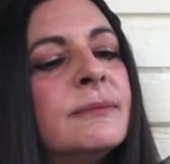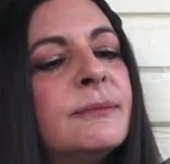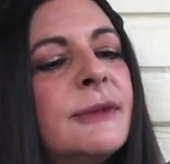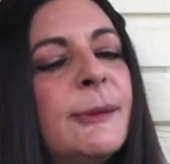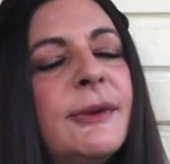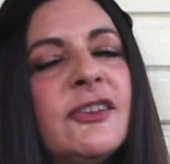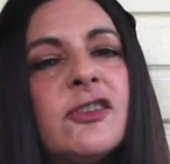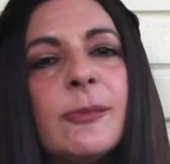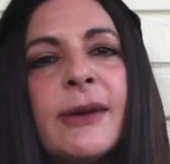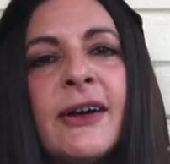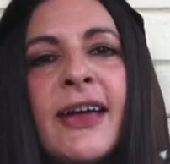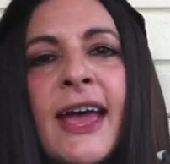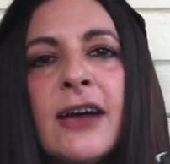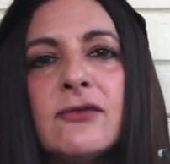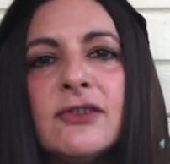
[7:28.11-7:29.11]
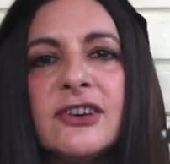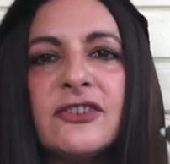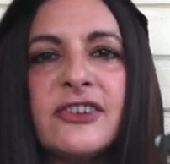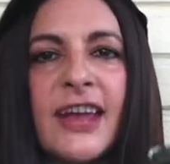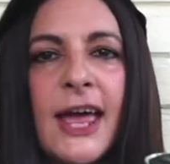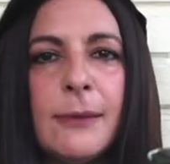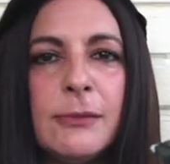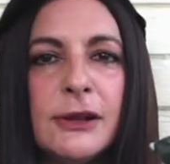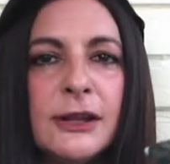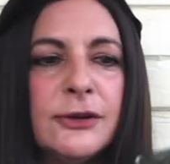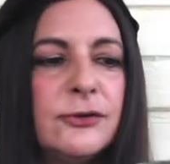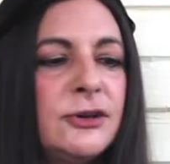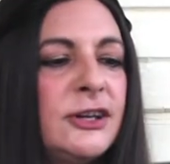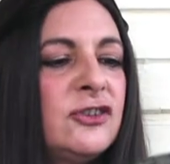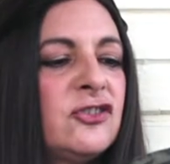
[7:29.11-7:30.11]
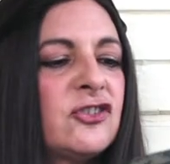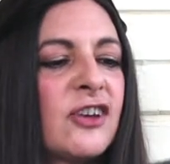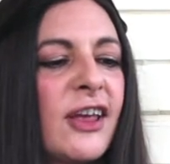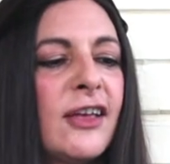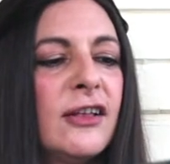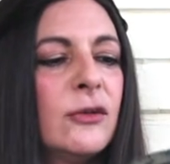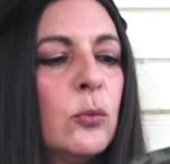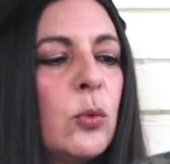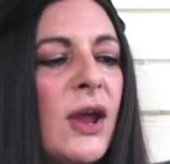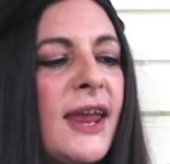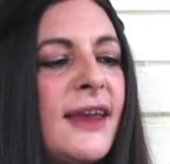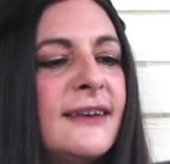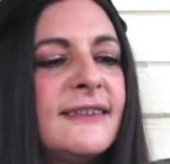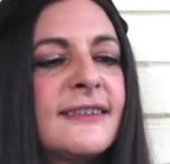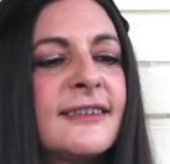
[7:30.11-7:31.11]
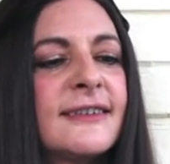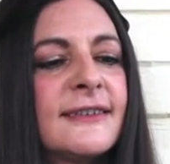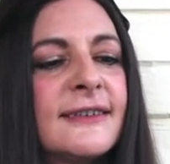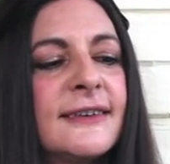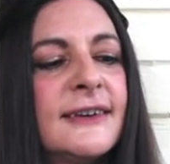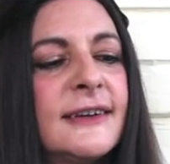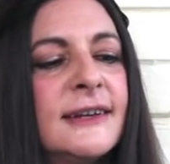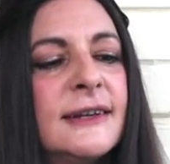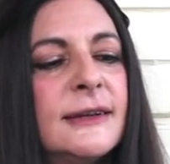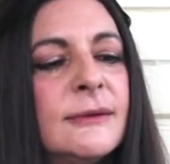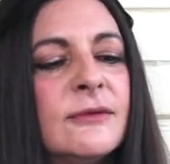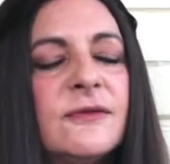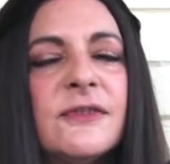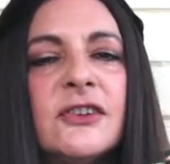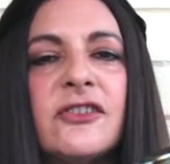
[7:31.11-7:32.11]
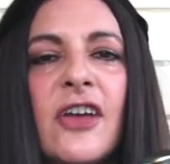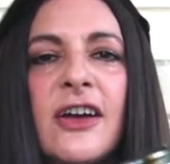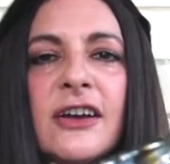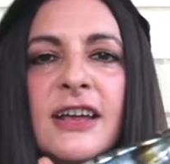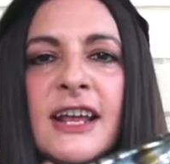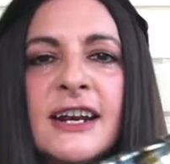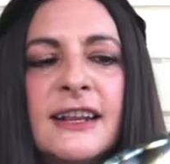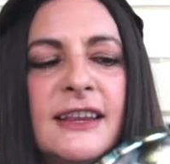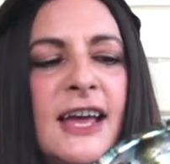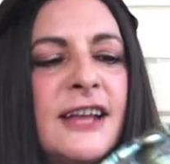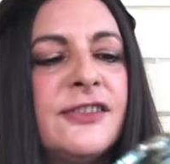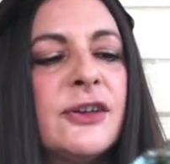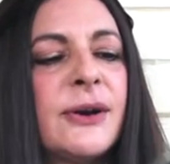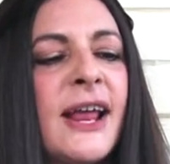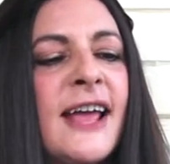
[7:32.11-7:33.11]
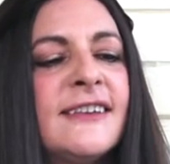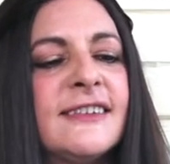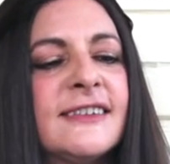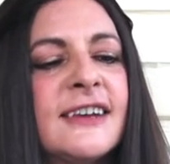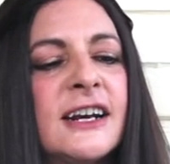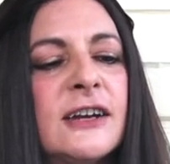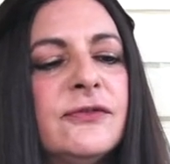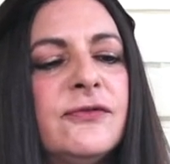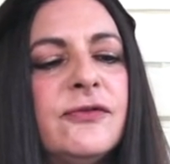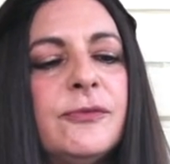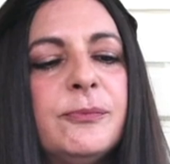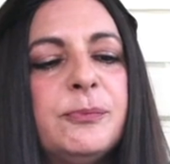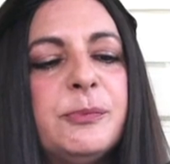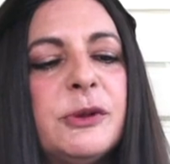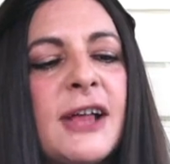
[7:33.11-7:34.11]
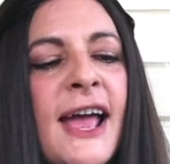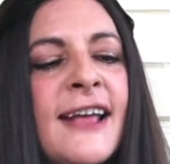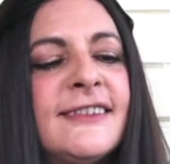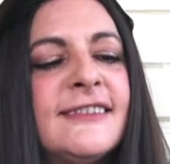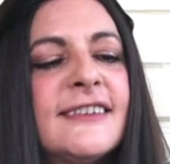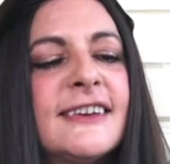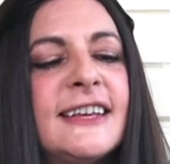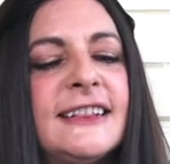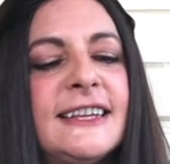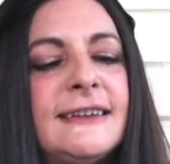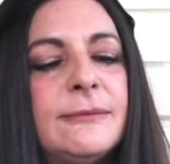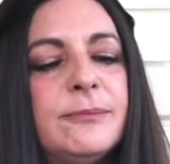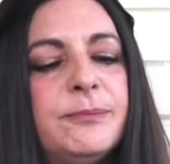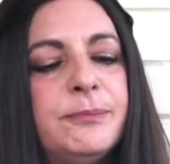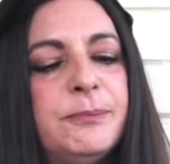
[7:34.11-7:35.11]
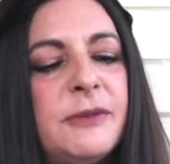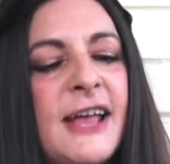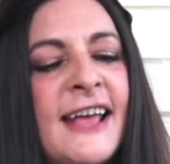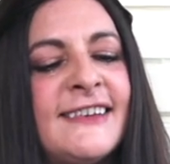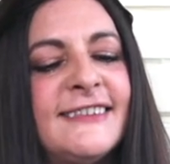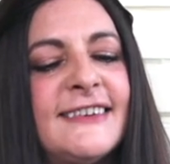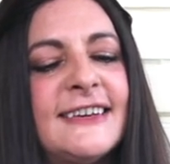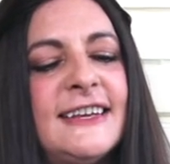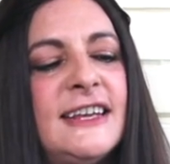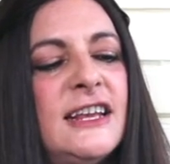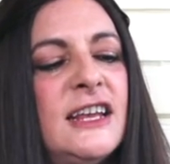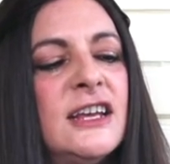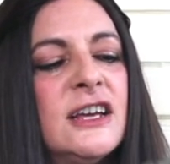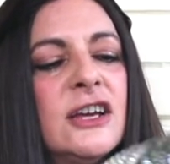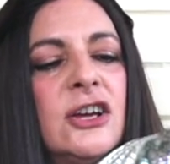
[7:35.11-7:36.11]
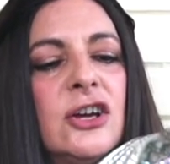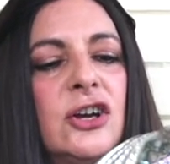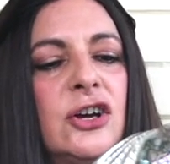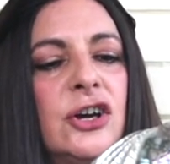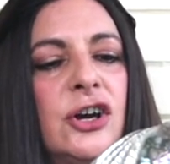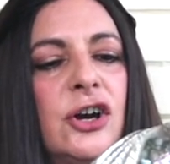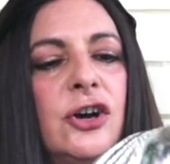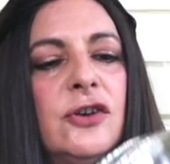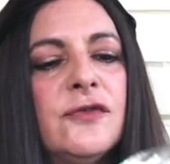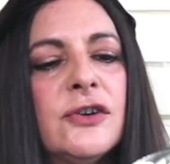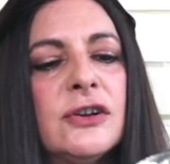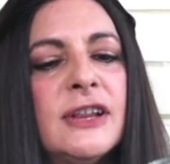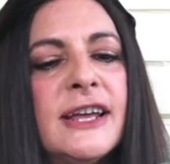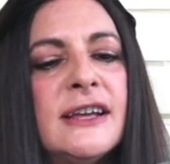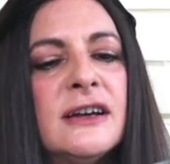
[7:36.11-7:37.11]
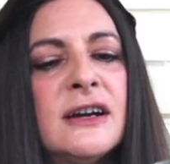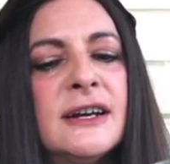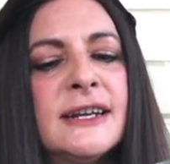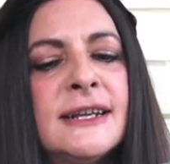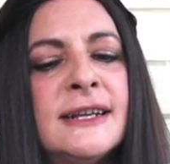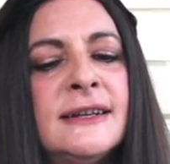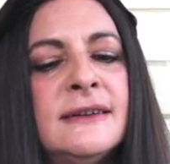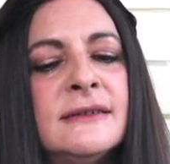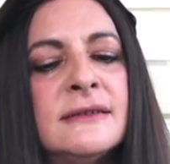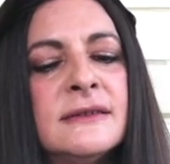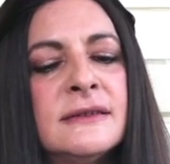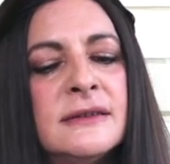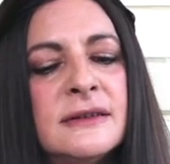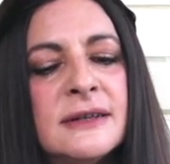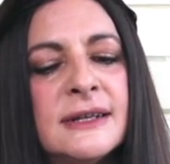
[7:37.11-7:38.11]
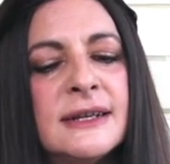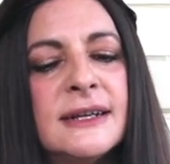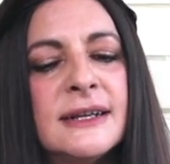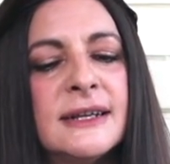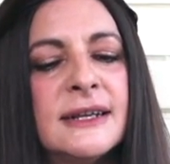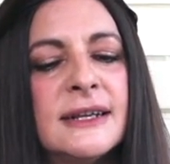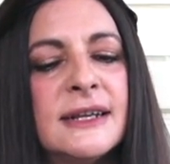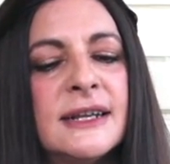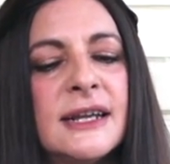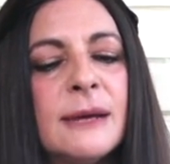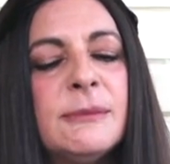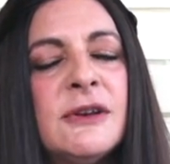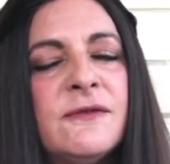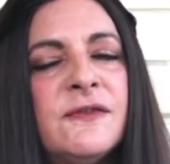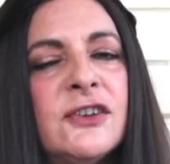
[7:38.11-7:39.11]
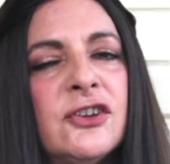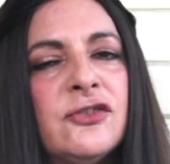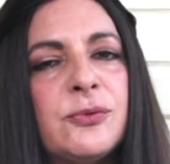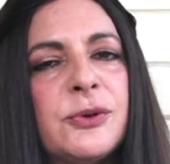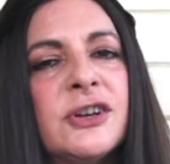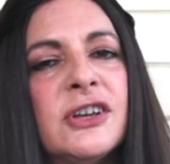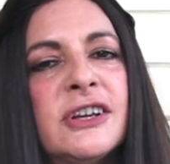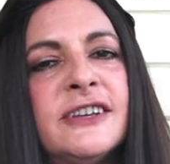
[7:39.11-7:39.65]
Maybe it's about average abalone shell weight. Feels kind of light though. And it has this kind of plastic, plasticky overlay on it. I mean, it feels real.